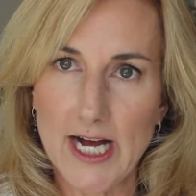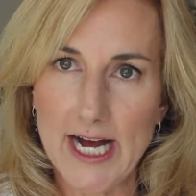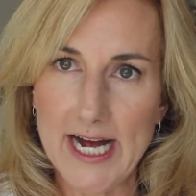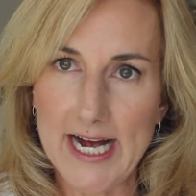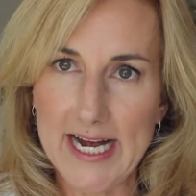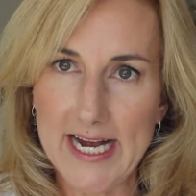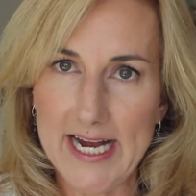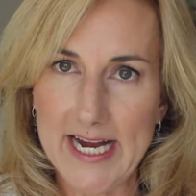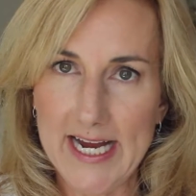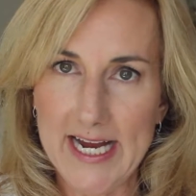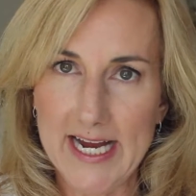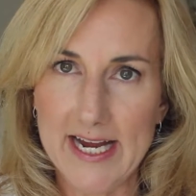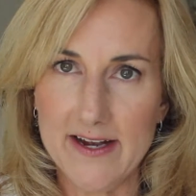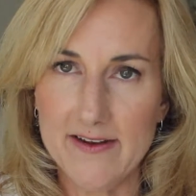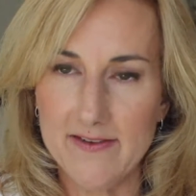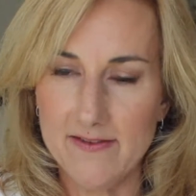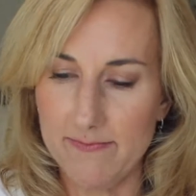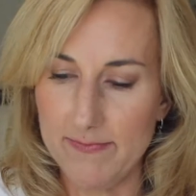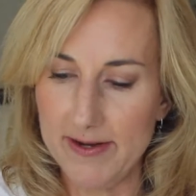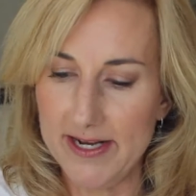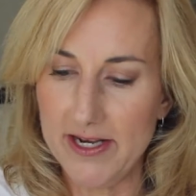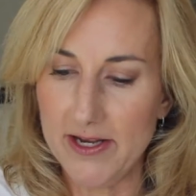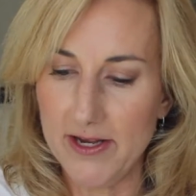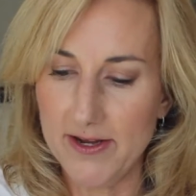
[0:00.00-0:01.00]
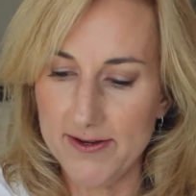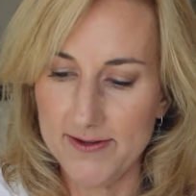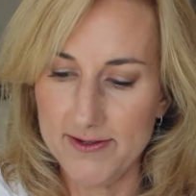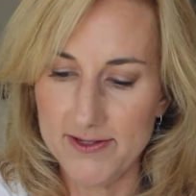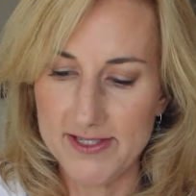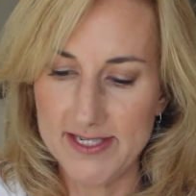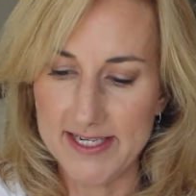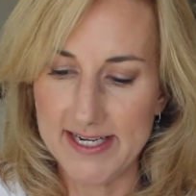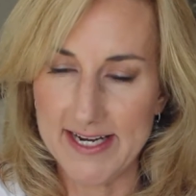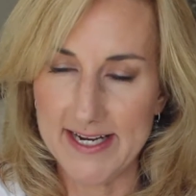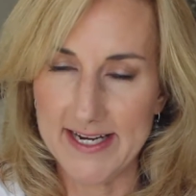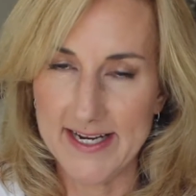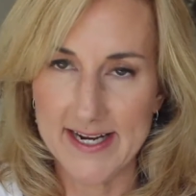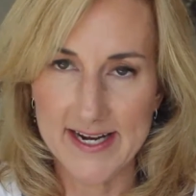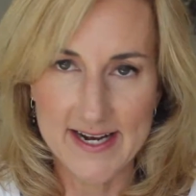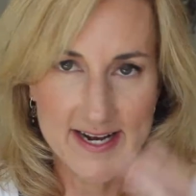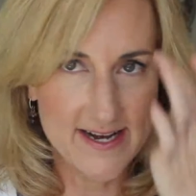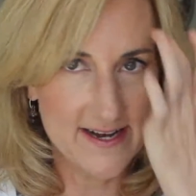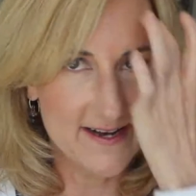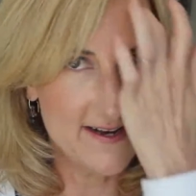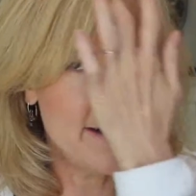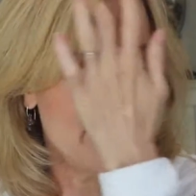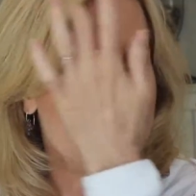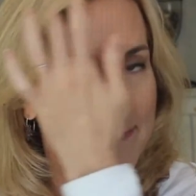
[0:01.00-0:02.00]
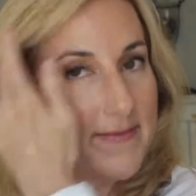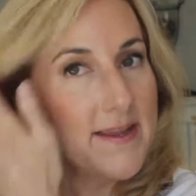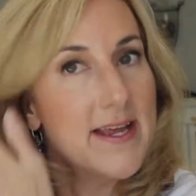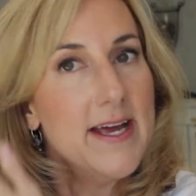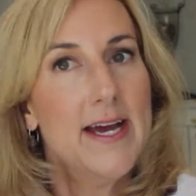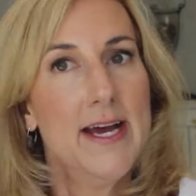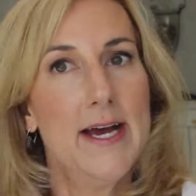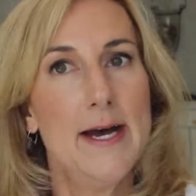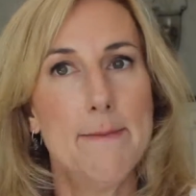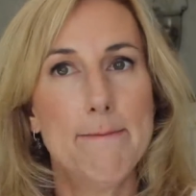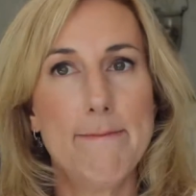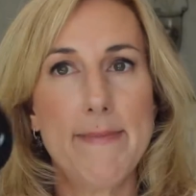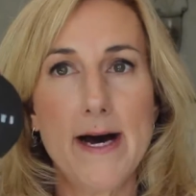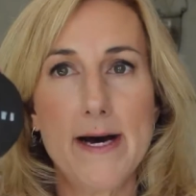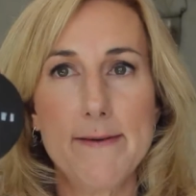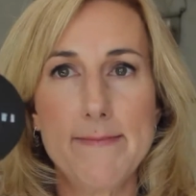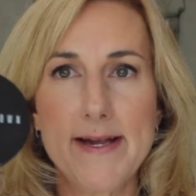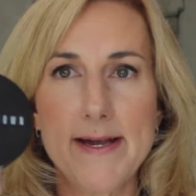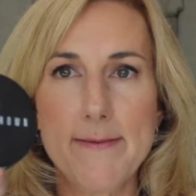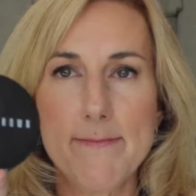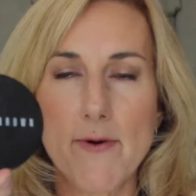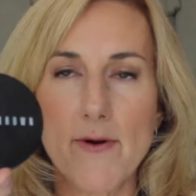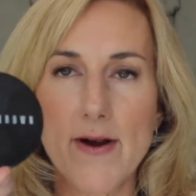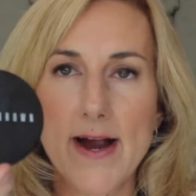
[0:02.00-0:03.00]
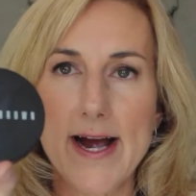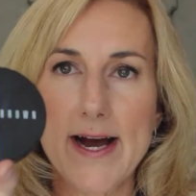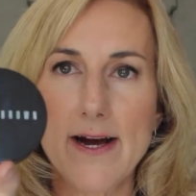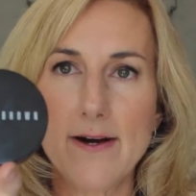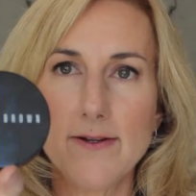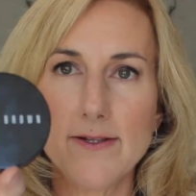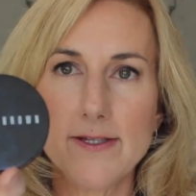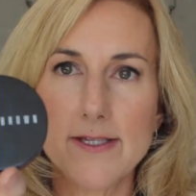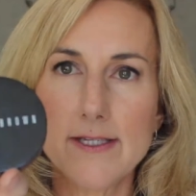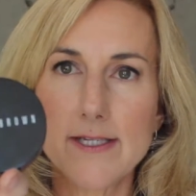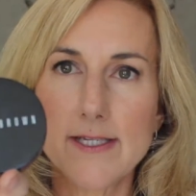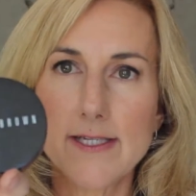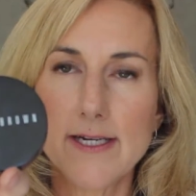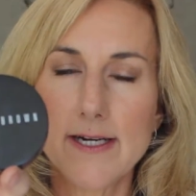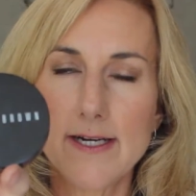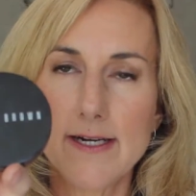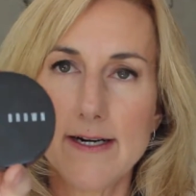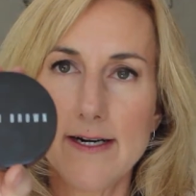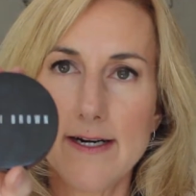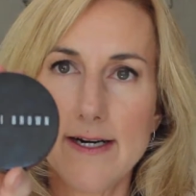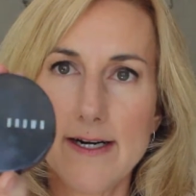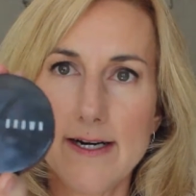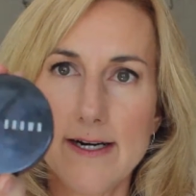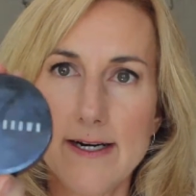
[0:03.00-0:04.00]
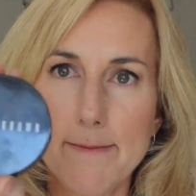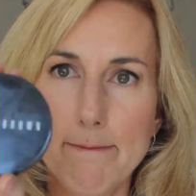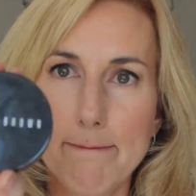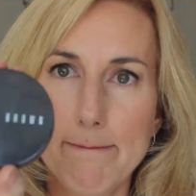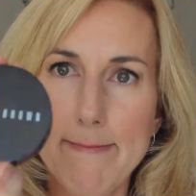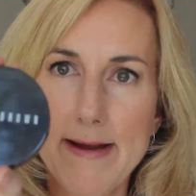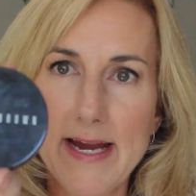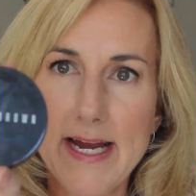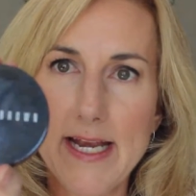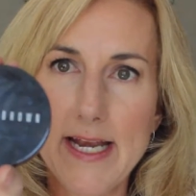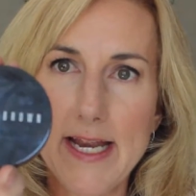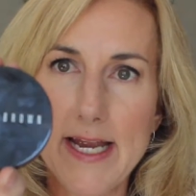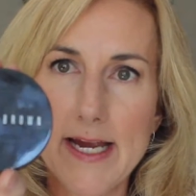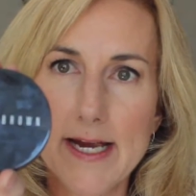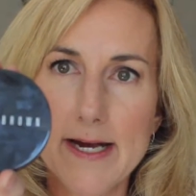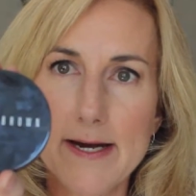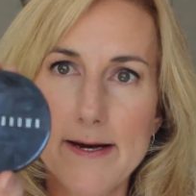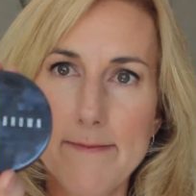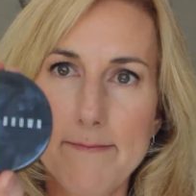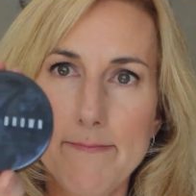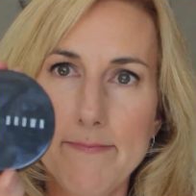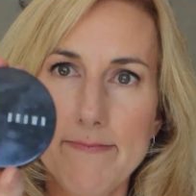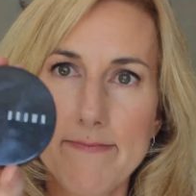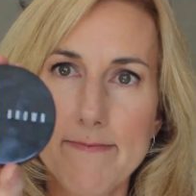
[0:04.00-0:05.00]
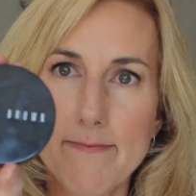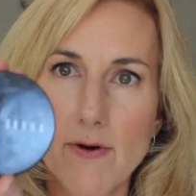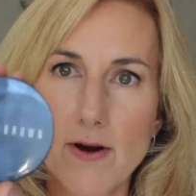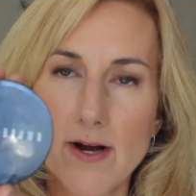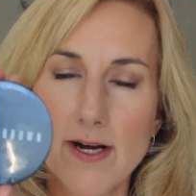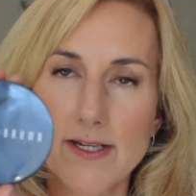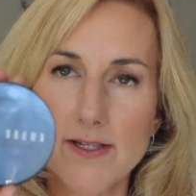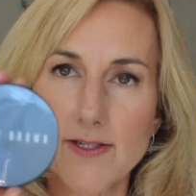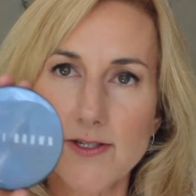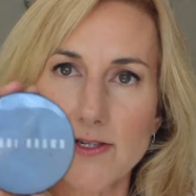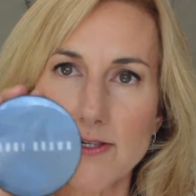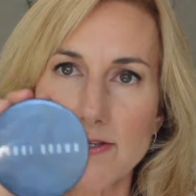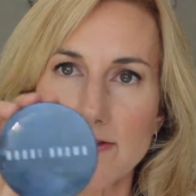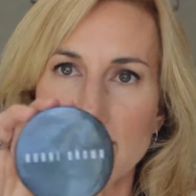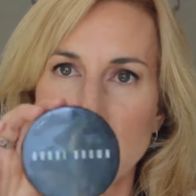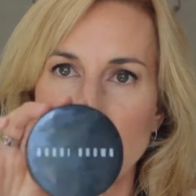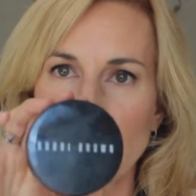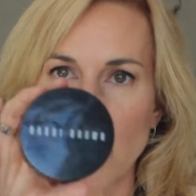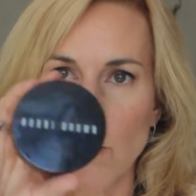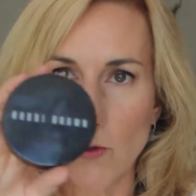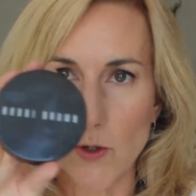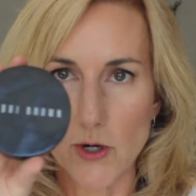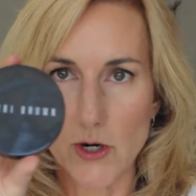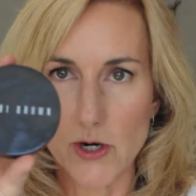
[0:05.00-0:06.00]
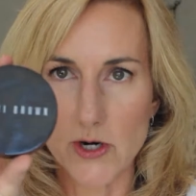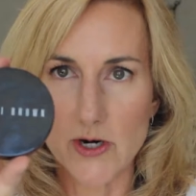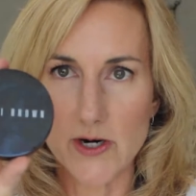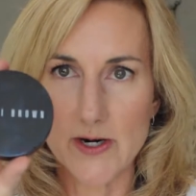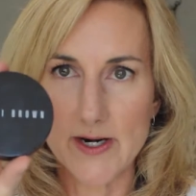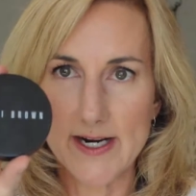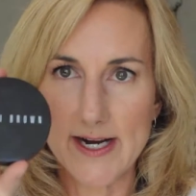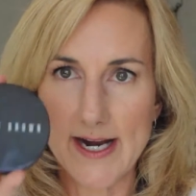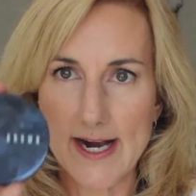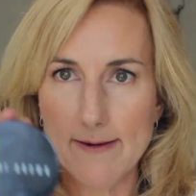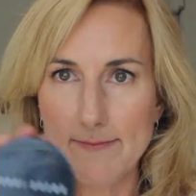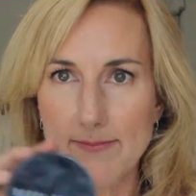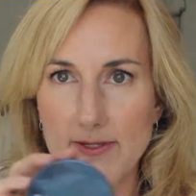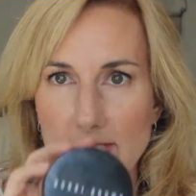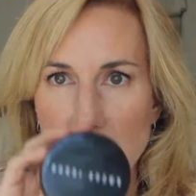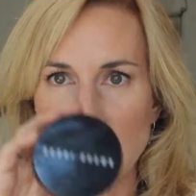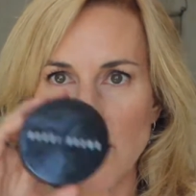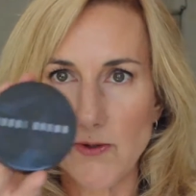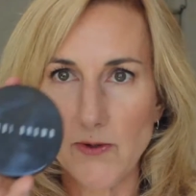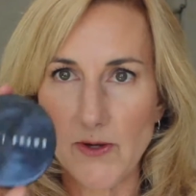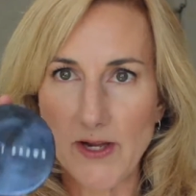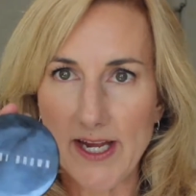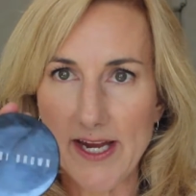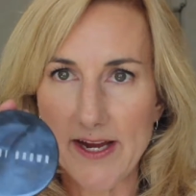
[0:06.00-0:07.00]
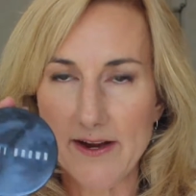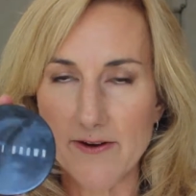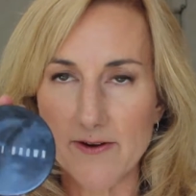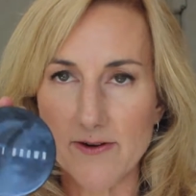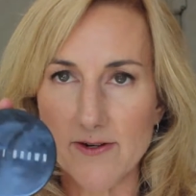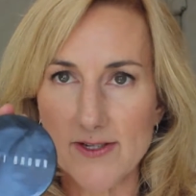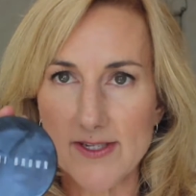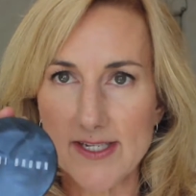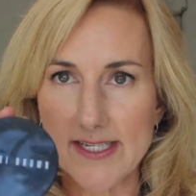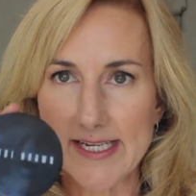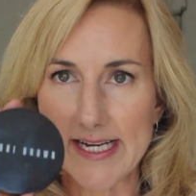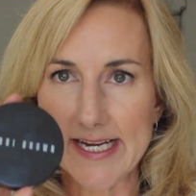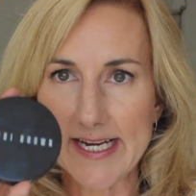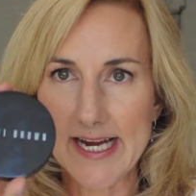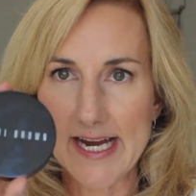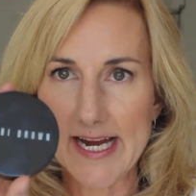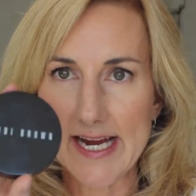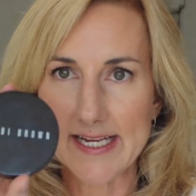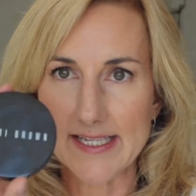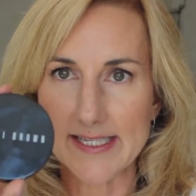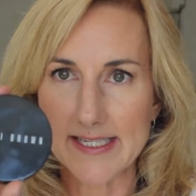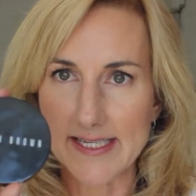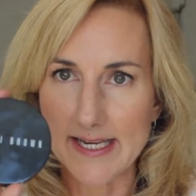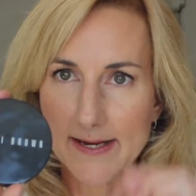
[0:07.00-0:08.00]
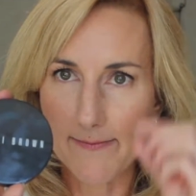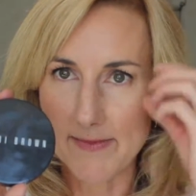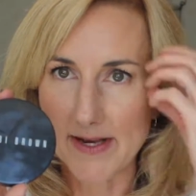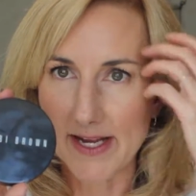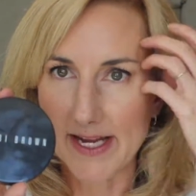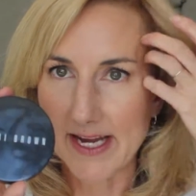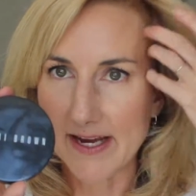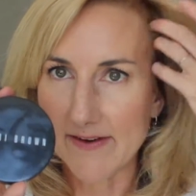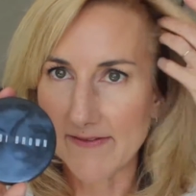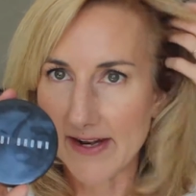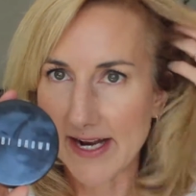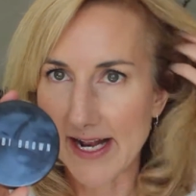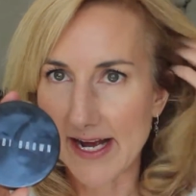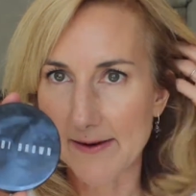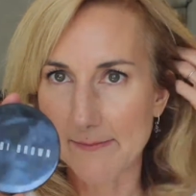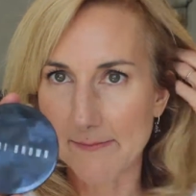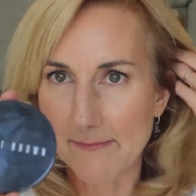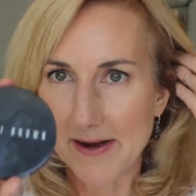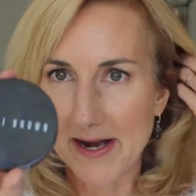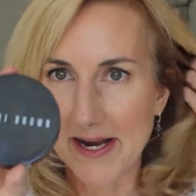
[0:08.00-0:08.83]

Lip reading: I have been using Bobbi Brown's medium bronzer for absolute years, and I can't seem to give it up.